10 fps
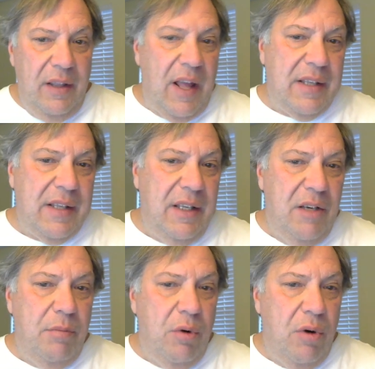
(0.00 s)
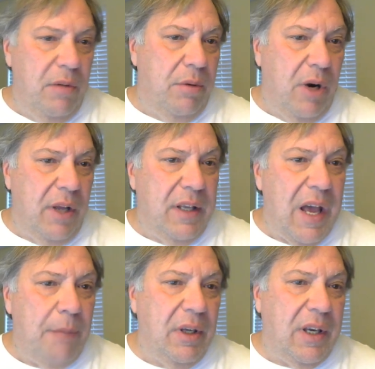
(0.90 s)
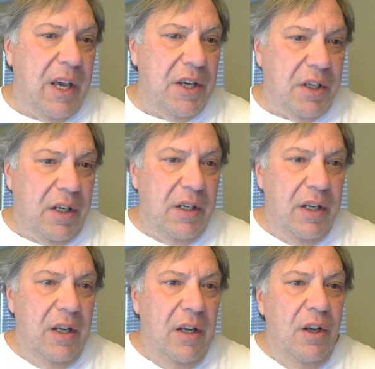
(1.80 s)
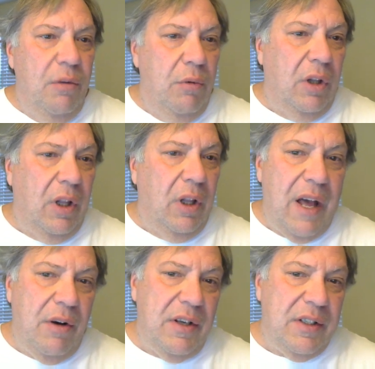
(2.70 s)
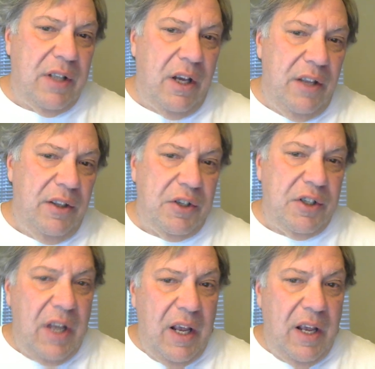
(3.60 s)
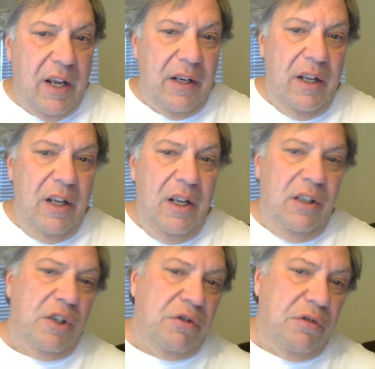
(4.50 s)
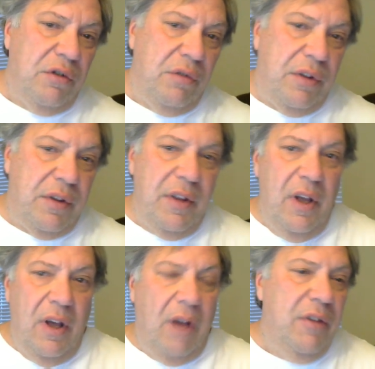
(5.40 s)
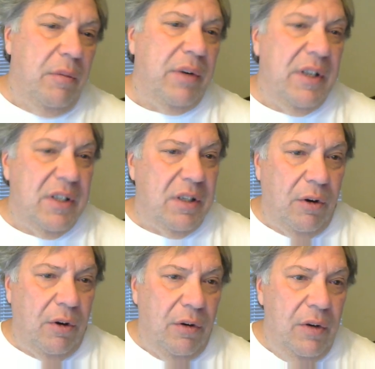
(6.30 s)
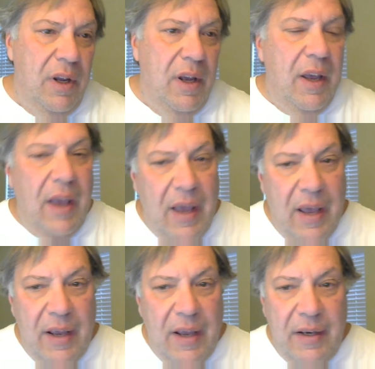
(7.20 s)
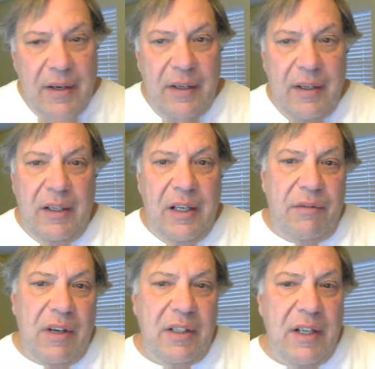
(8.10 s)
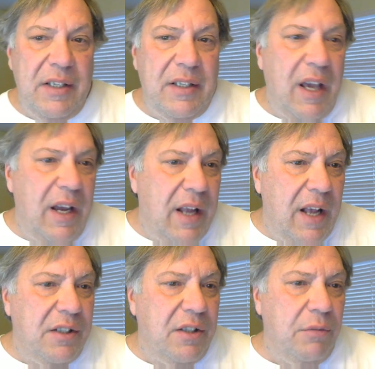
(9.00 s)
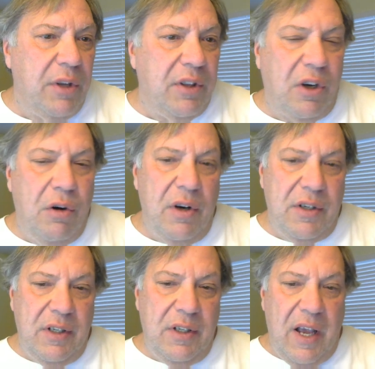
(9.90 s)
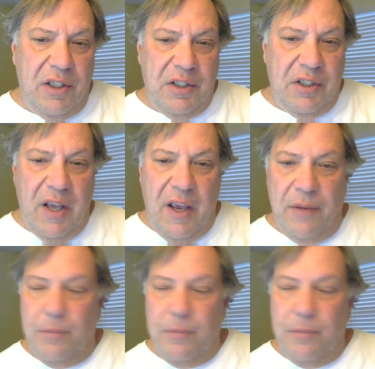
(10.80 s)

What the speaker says: That's the important part. The application will allow us to understand the truth of the principle and give us an insight as to what the course is actually saying.